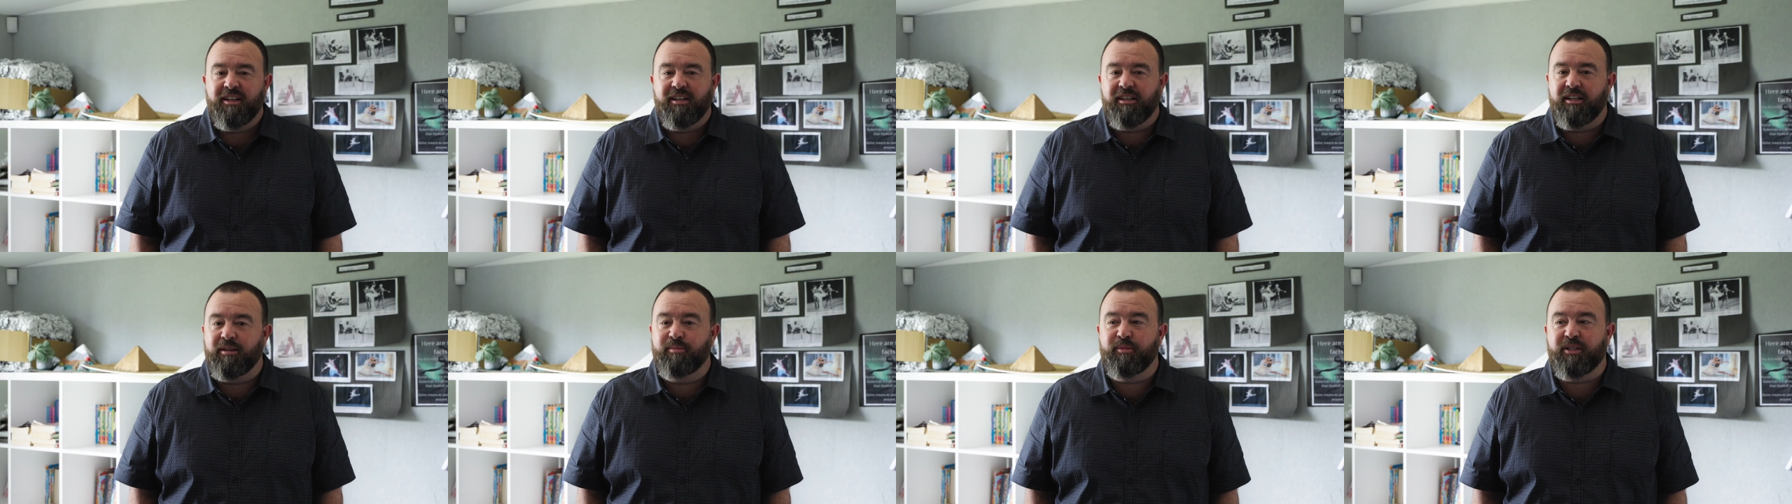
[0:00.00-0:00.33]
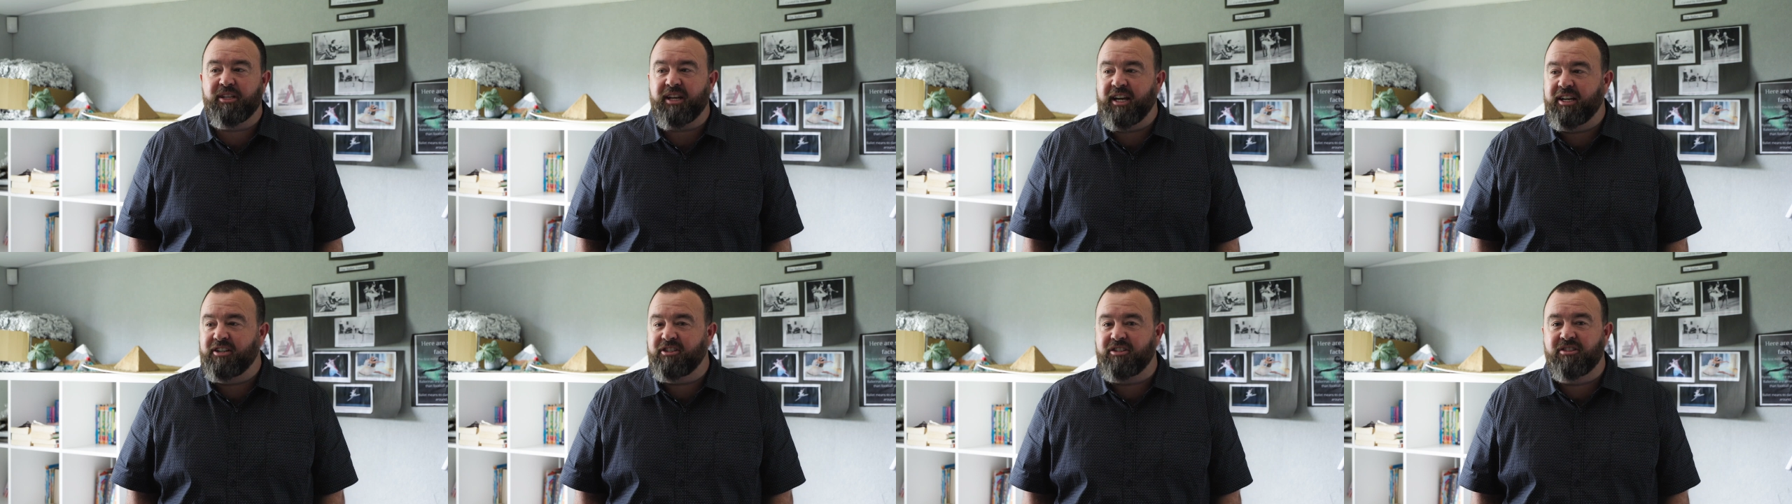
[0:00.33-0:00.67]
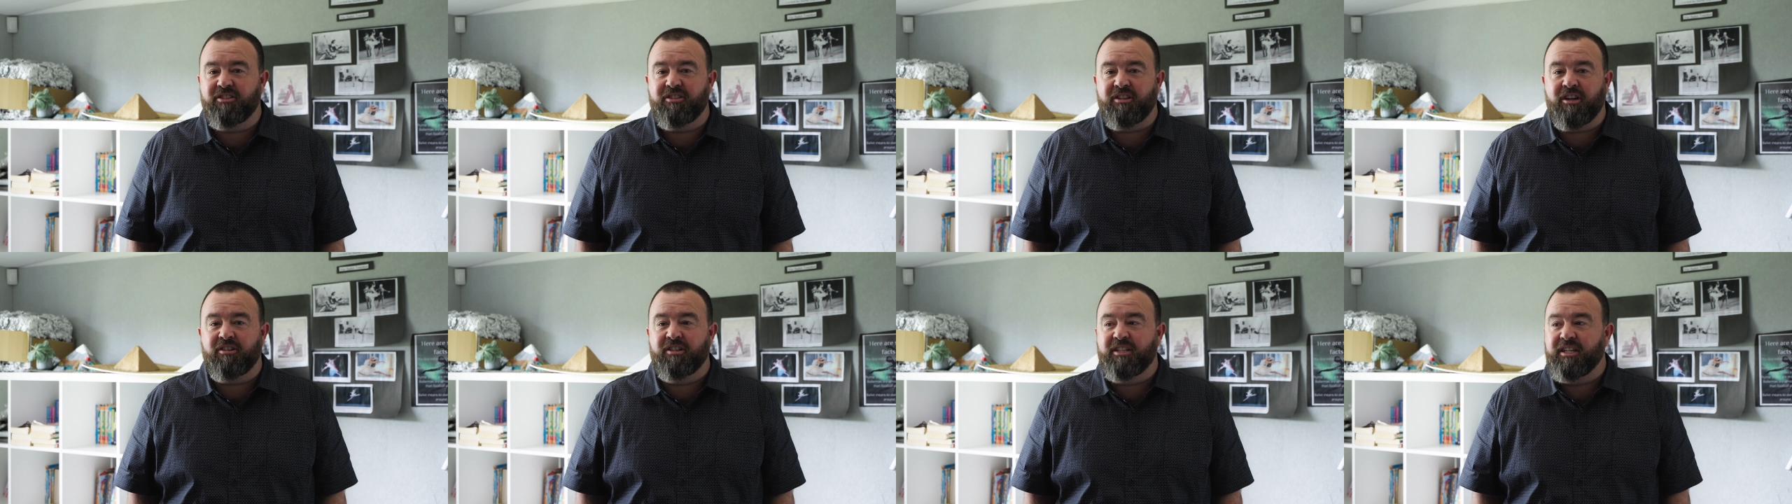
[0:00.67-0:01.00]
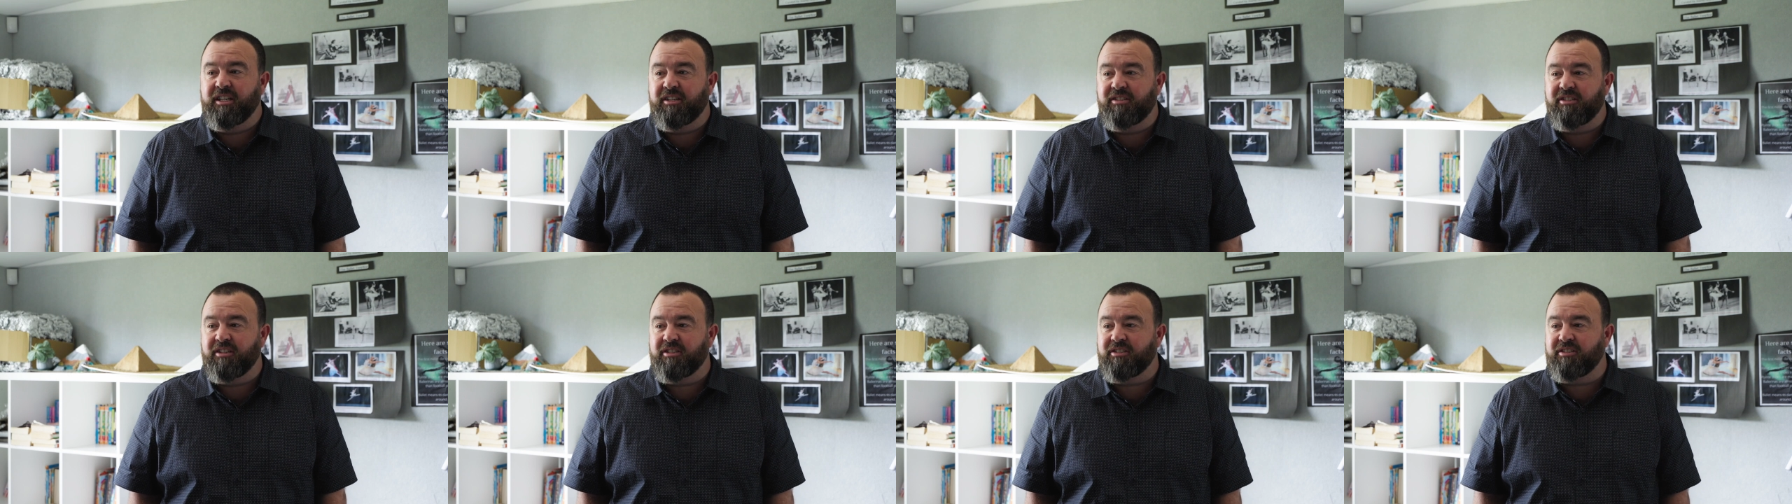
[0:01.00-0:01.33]
"Limitations
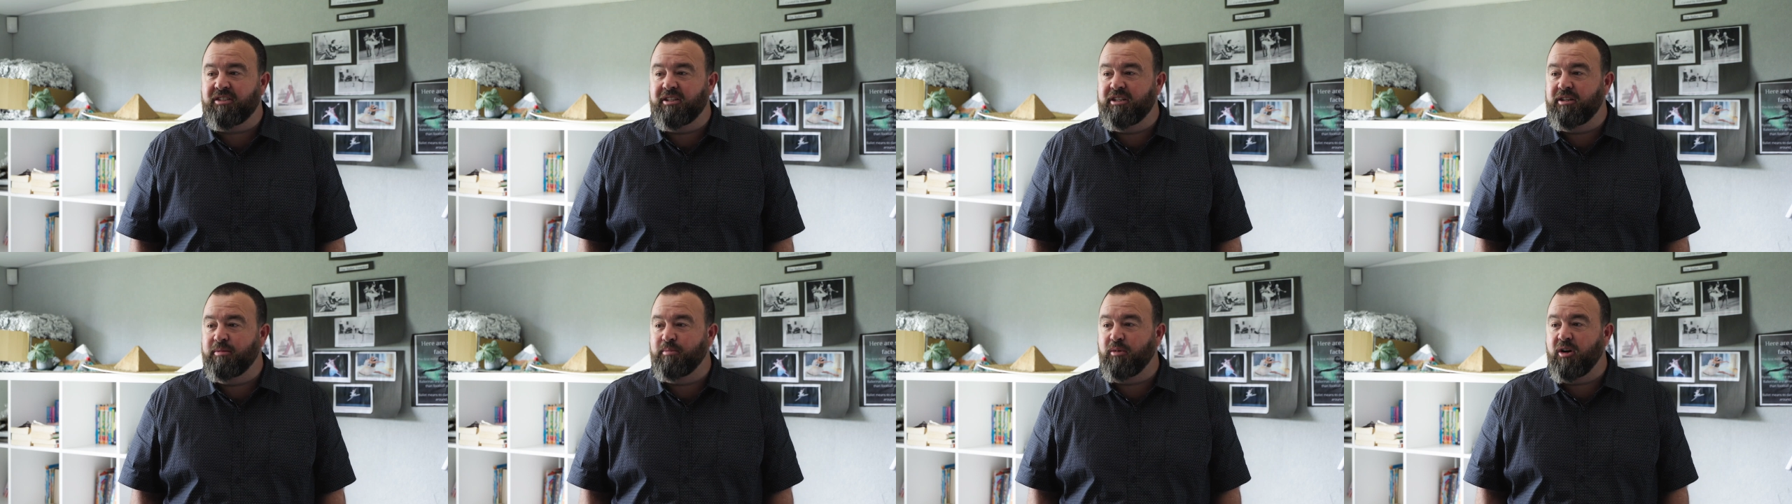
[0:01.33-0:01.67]
only exist in your